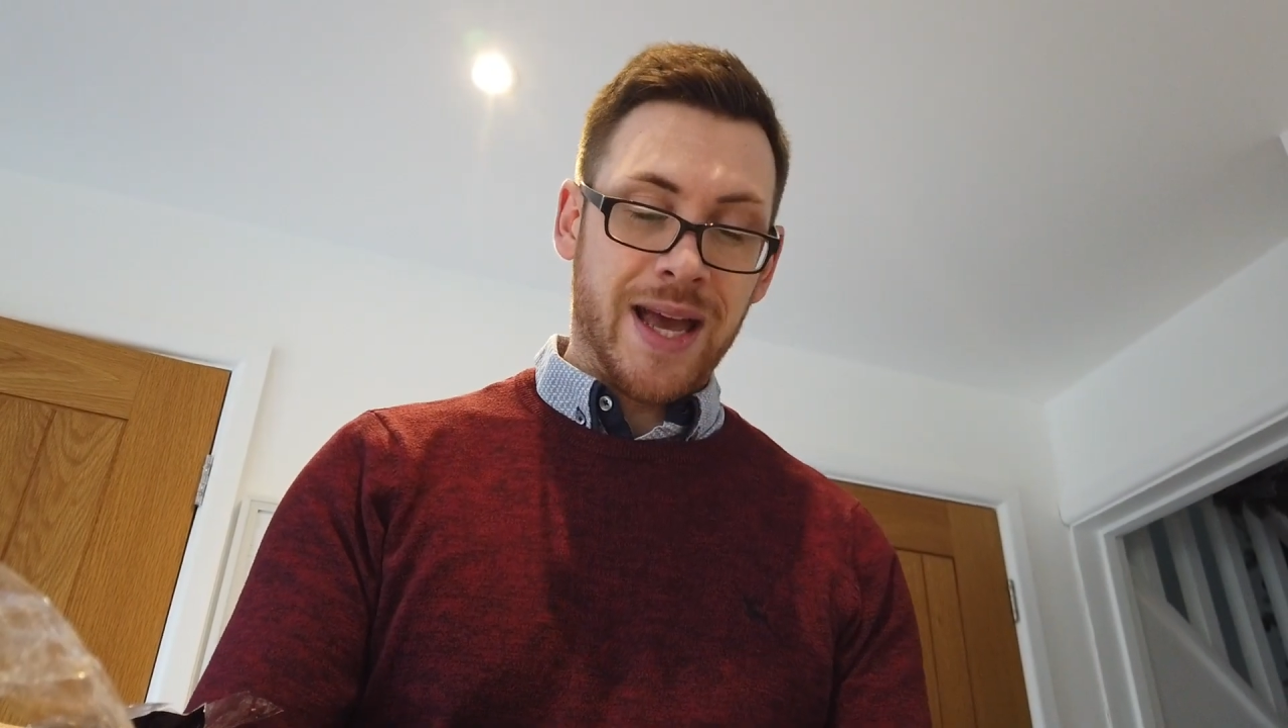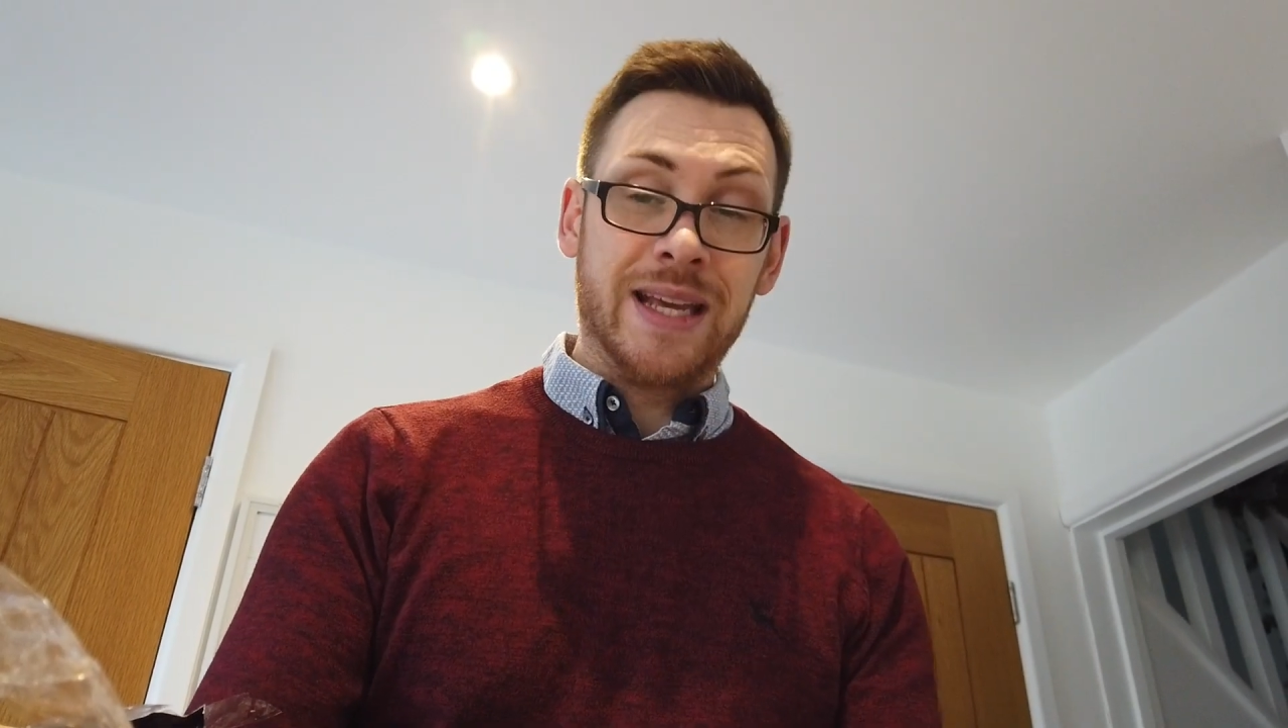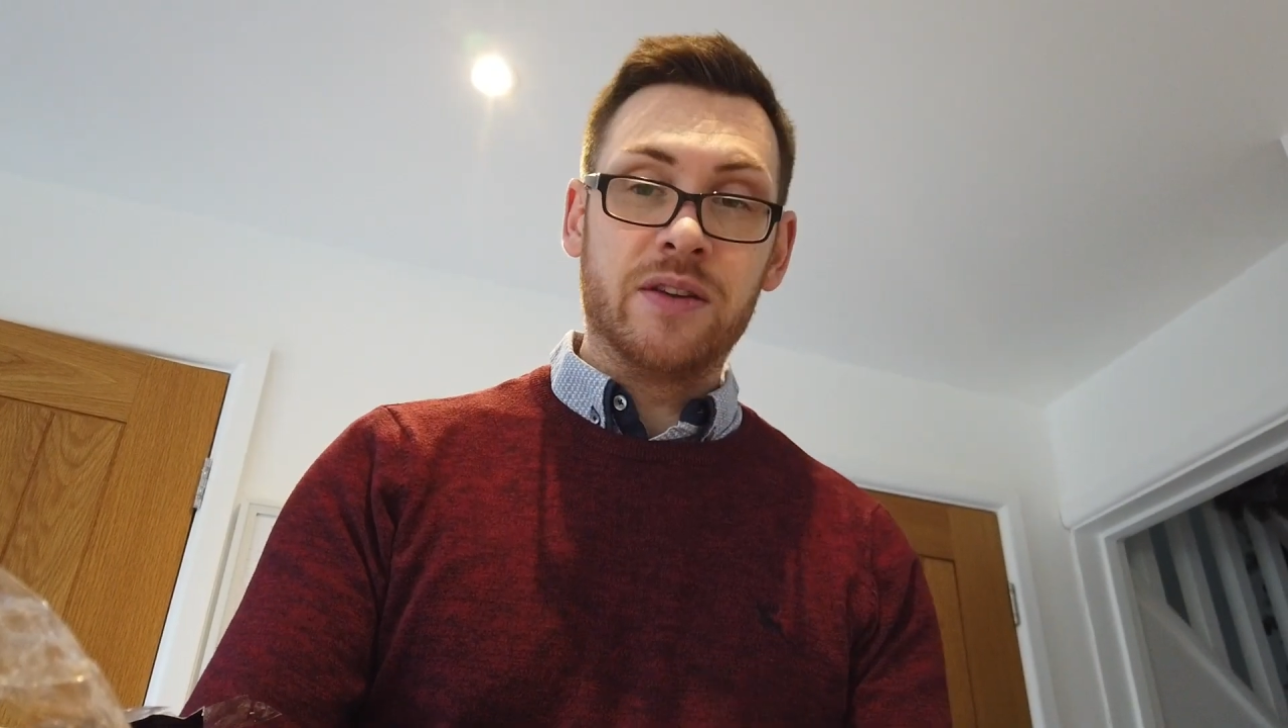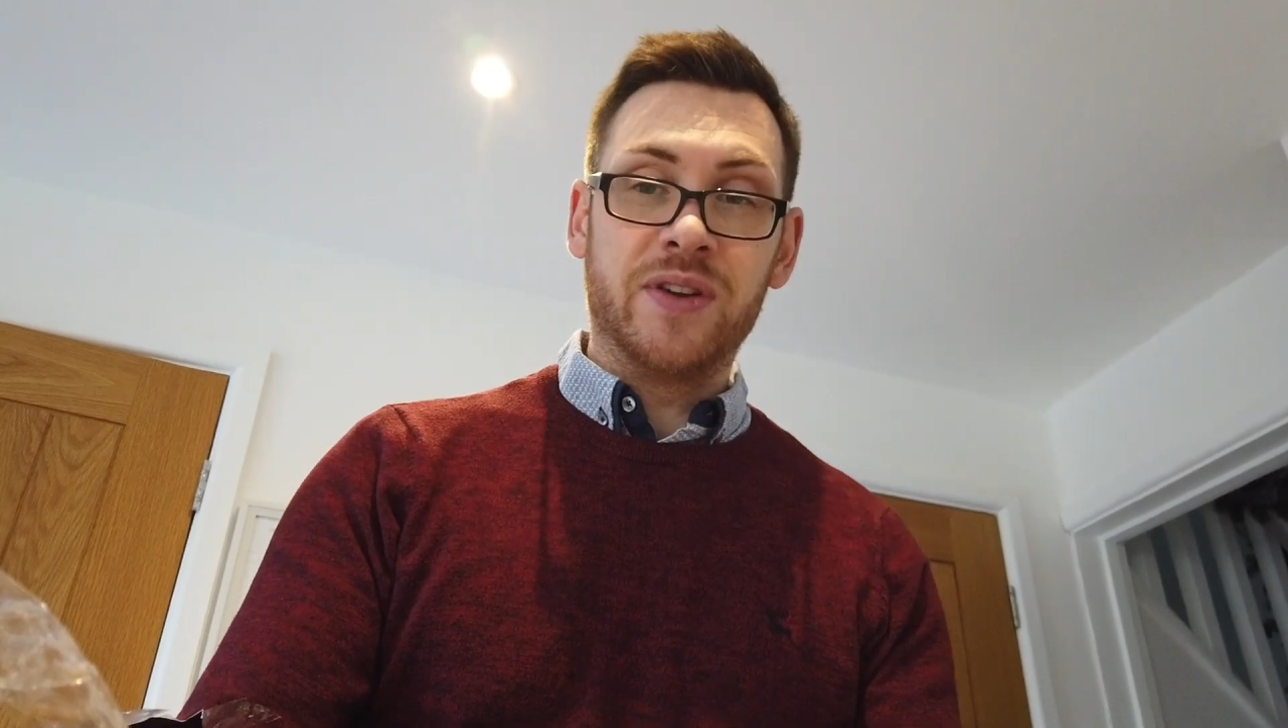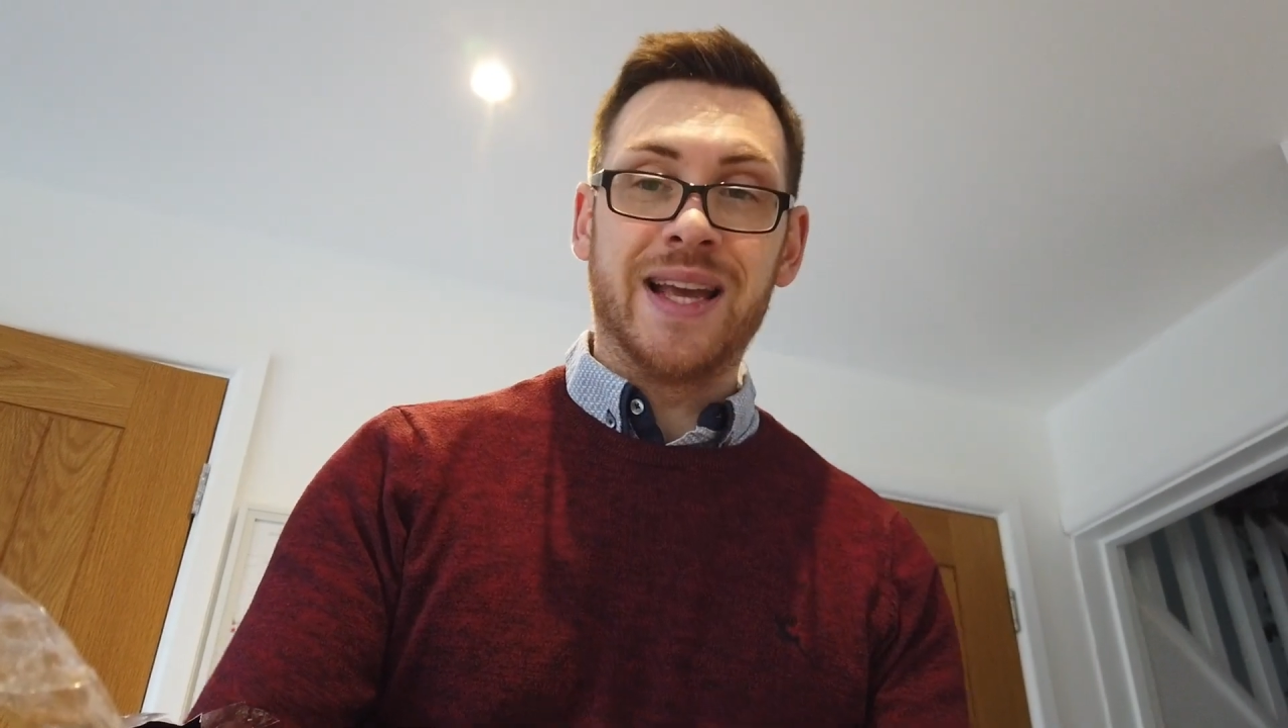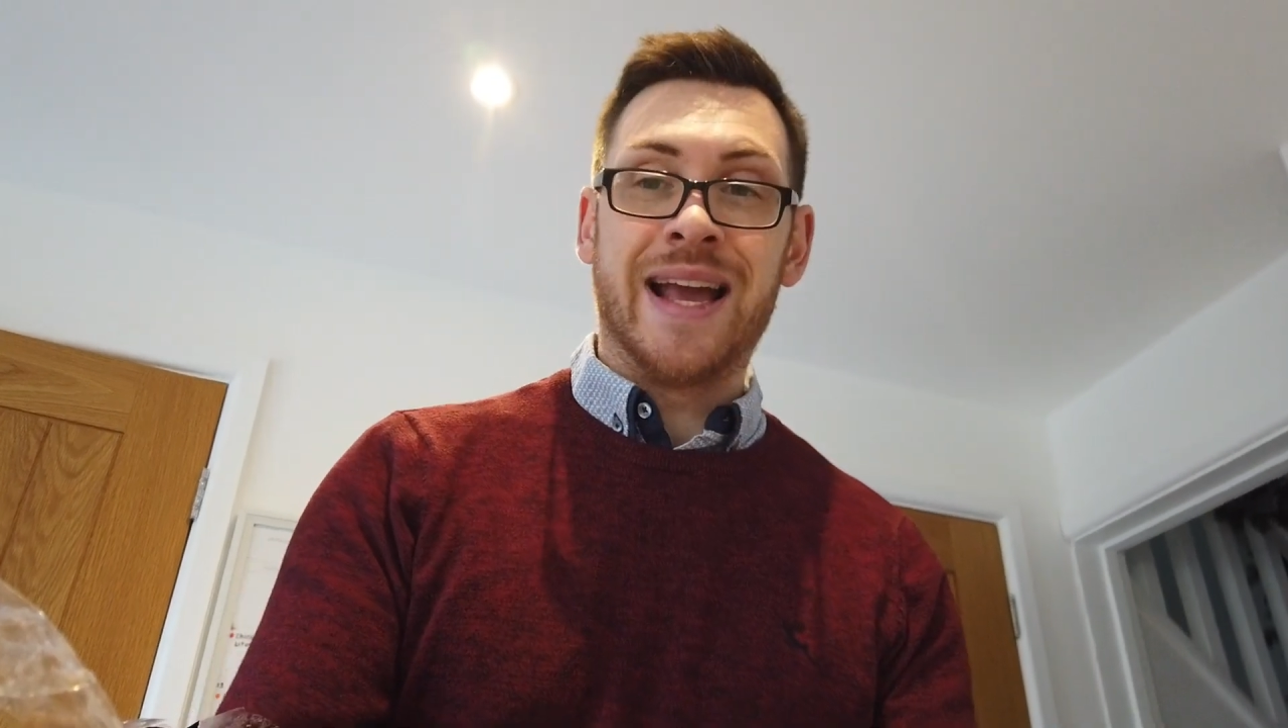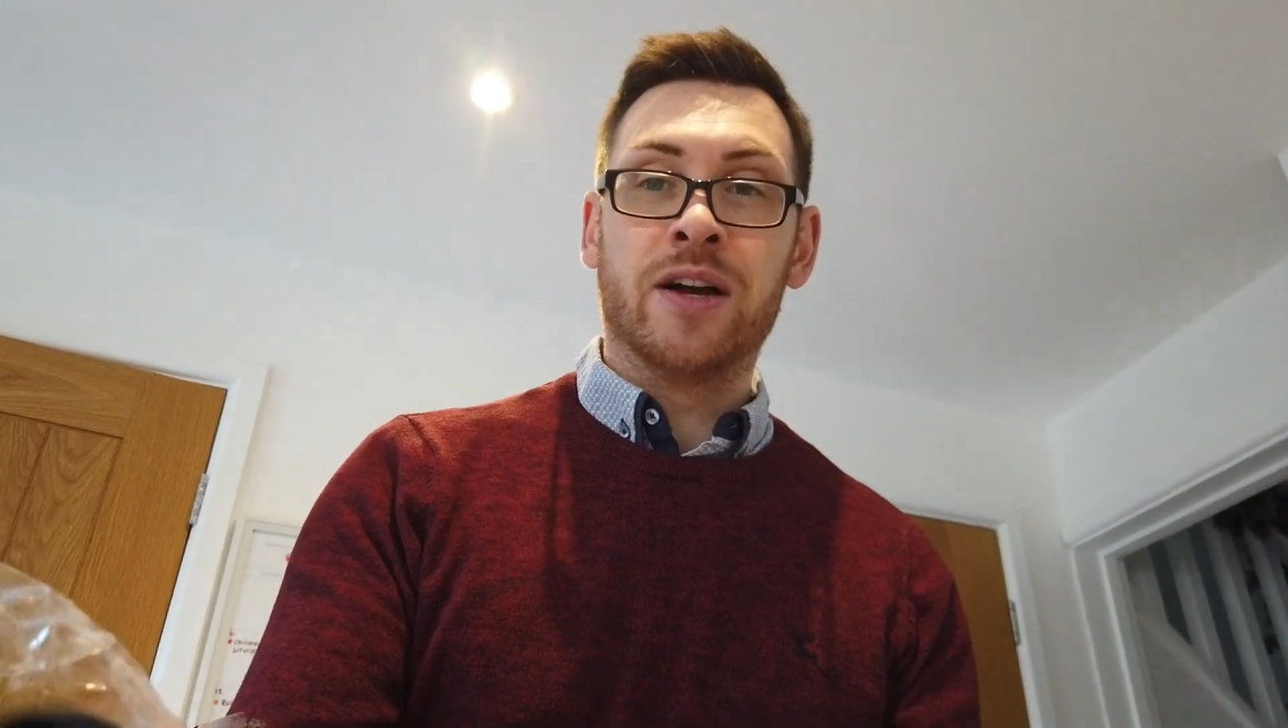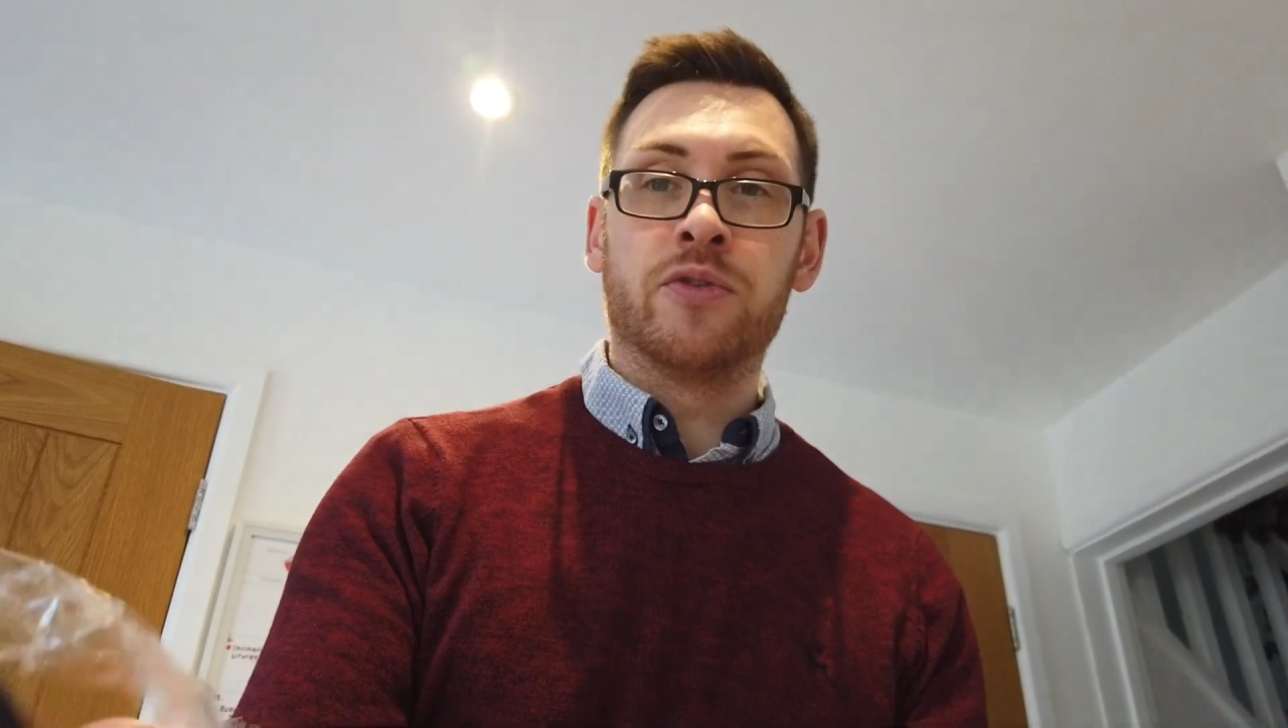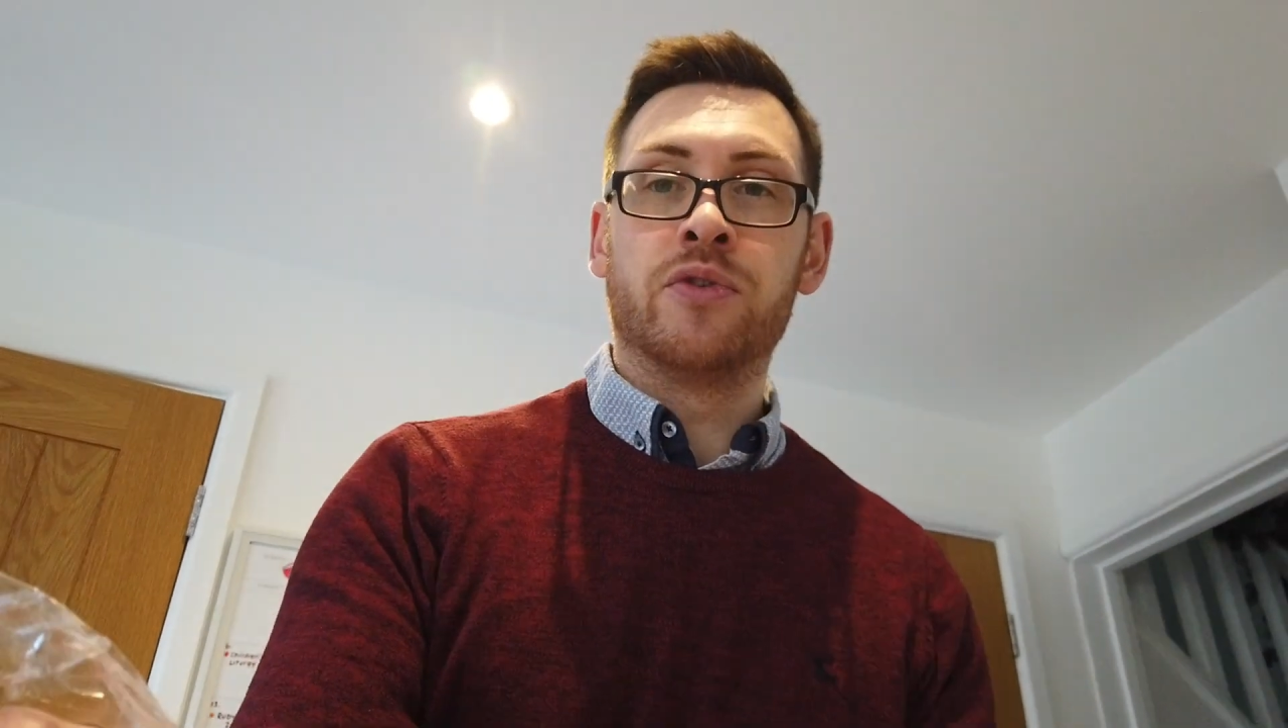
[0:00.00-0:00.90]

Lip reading: AV out,